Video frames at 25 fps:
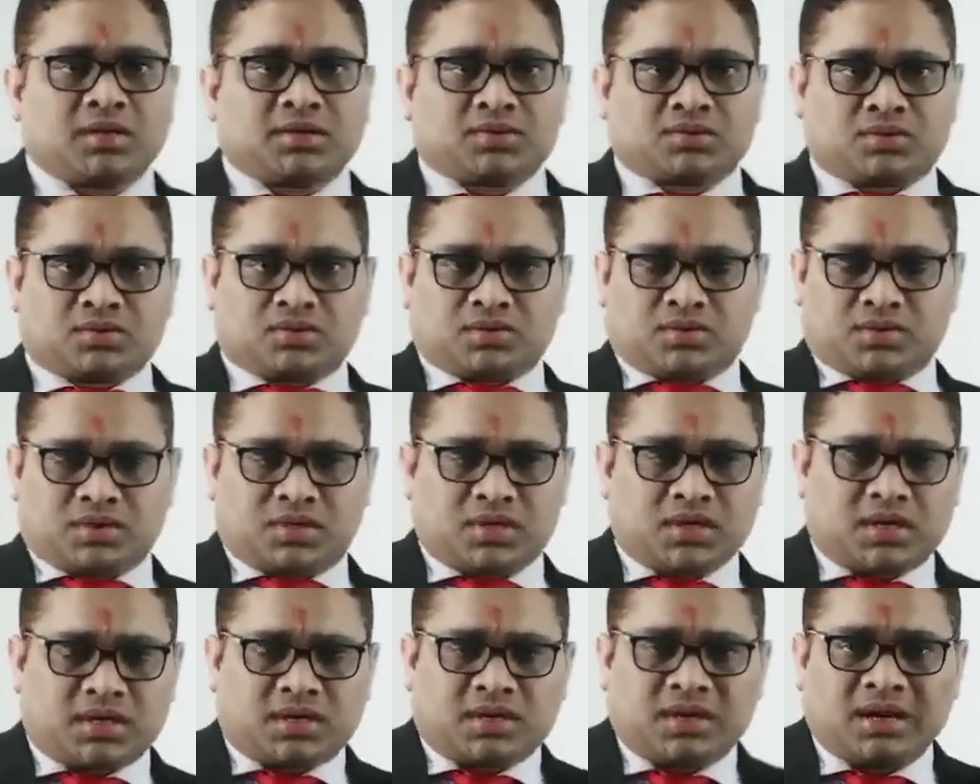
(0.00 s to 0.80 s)
So
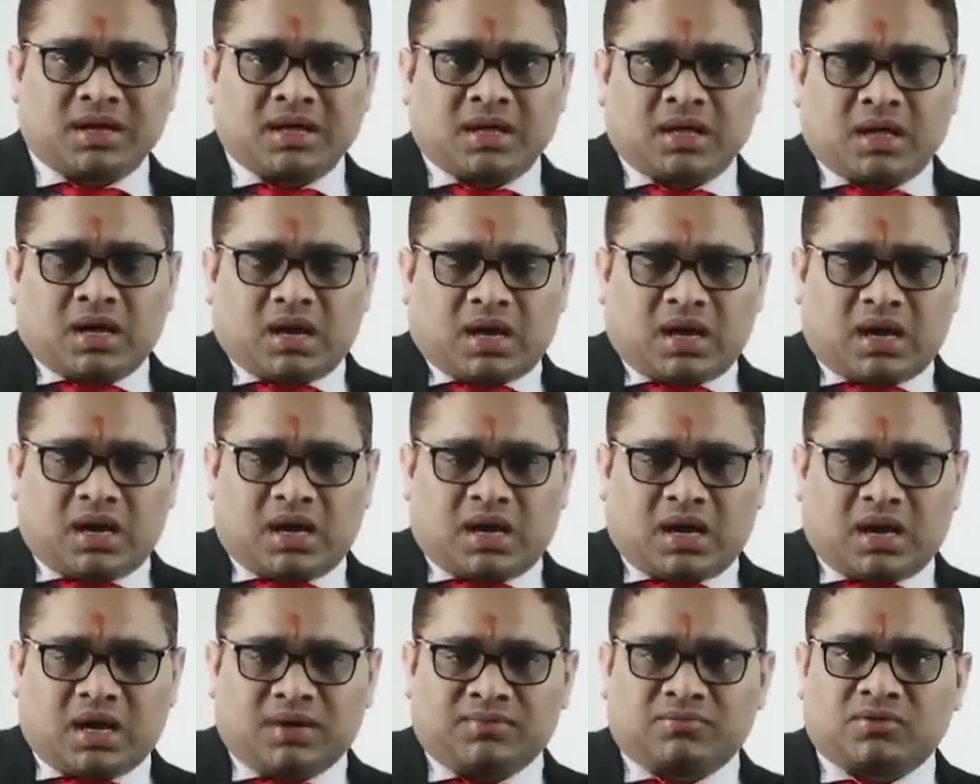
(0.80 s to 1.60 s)
here
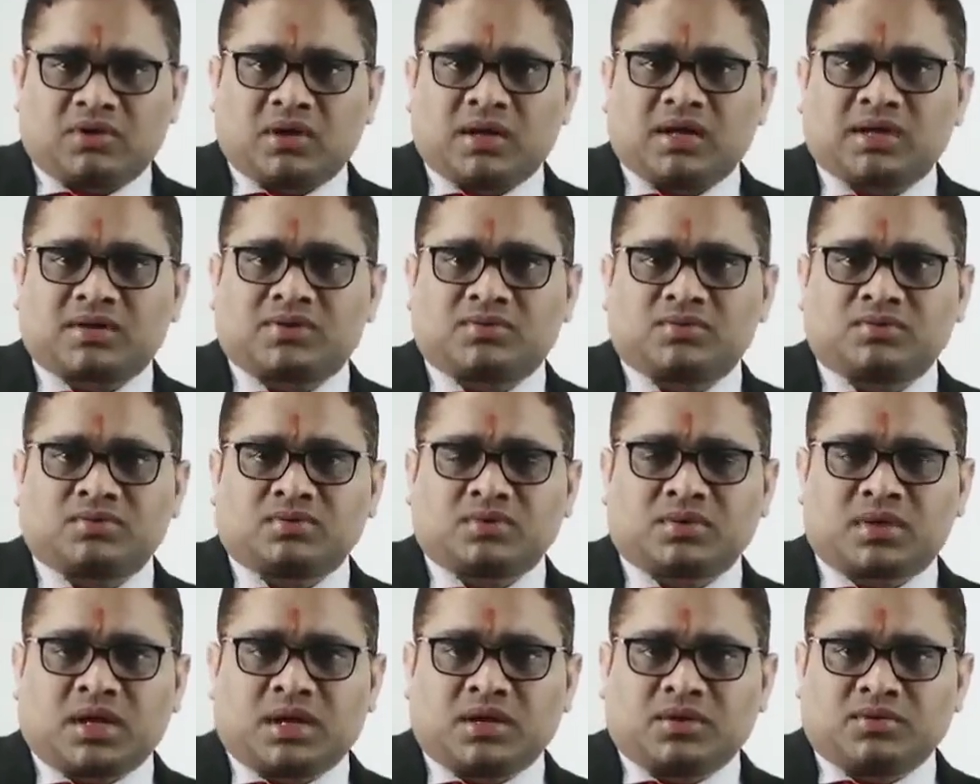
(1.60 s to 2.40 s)
I would like
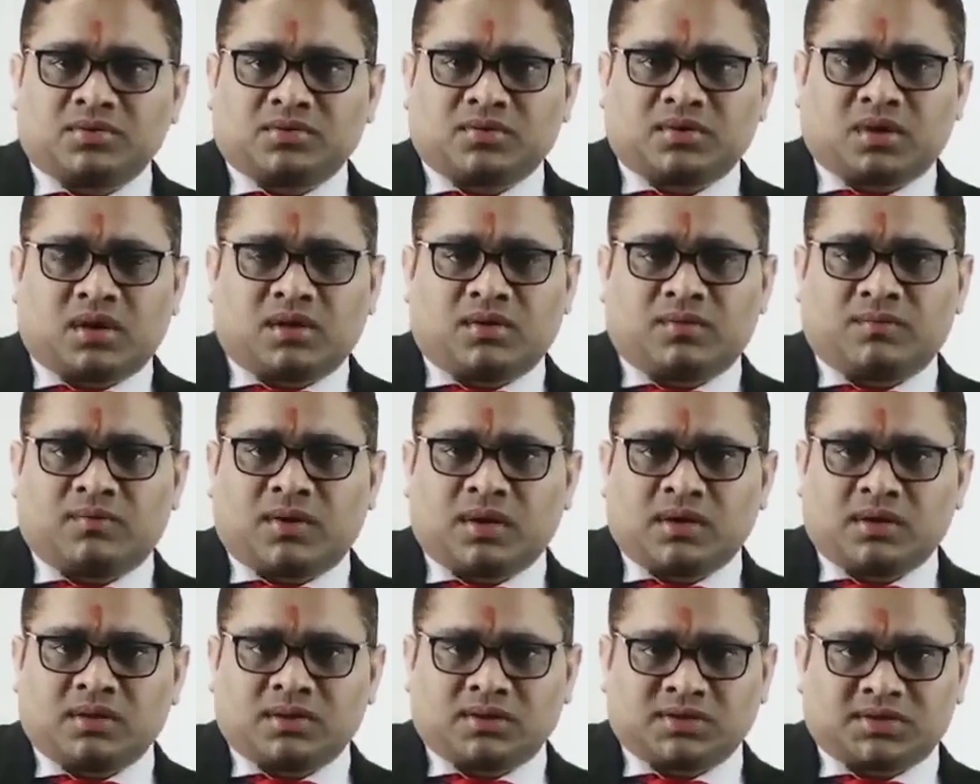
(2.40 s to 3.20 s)
to tell you
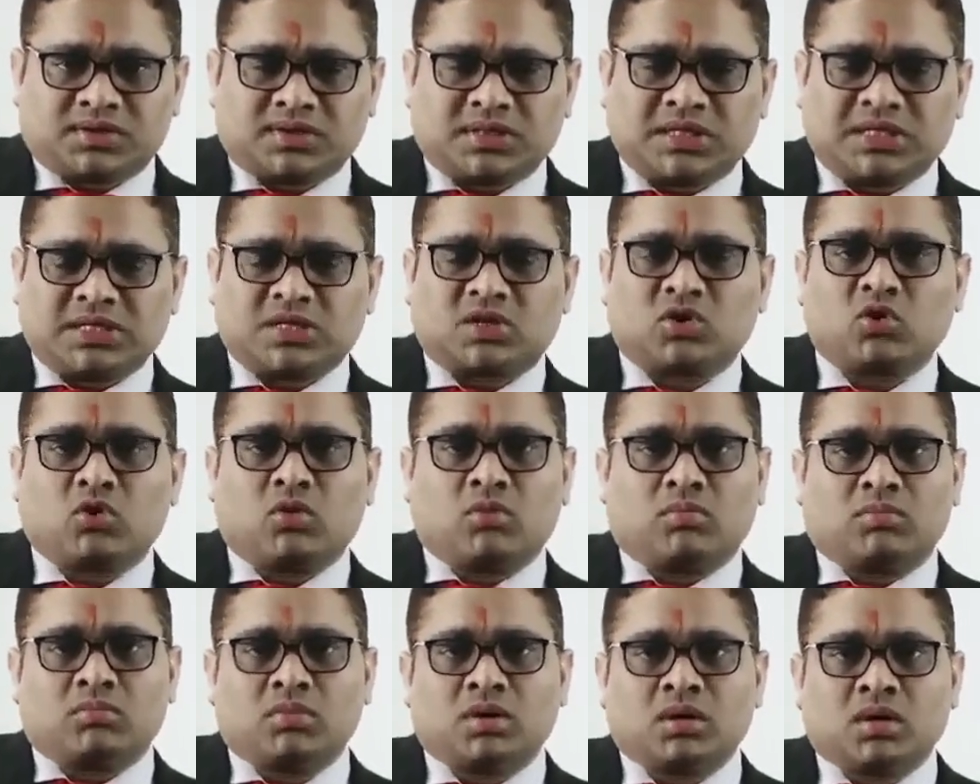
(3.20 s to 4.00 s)
one
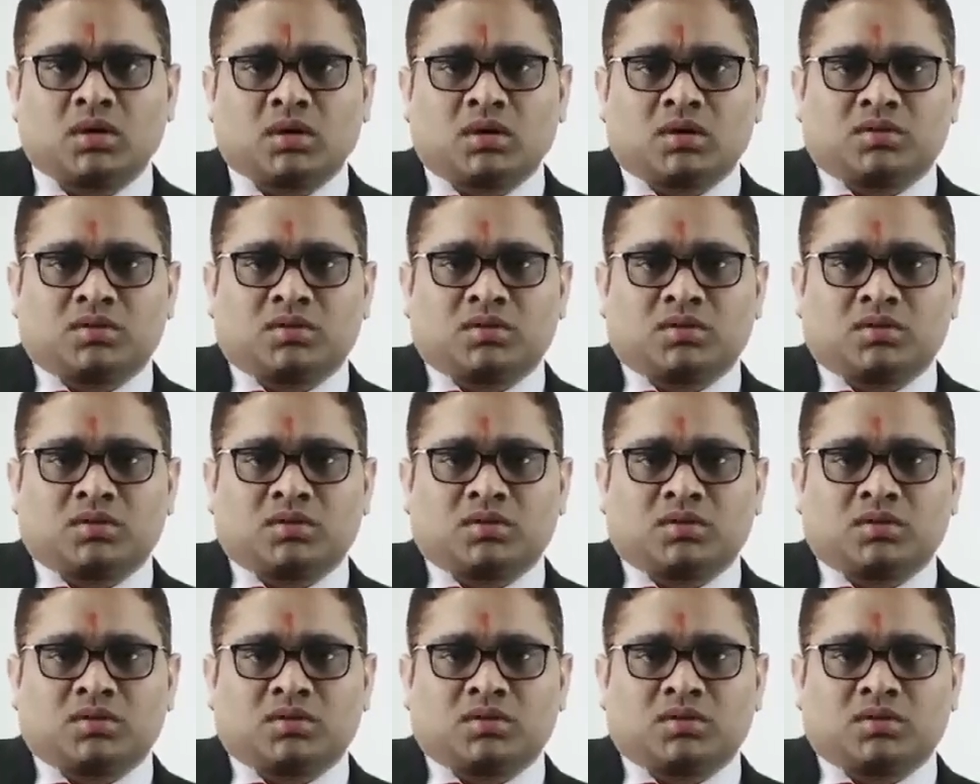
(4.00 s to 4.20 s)
syndrome.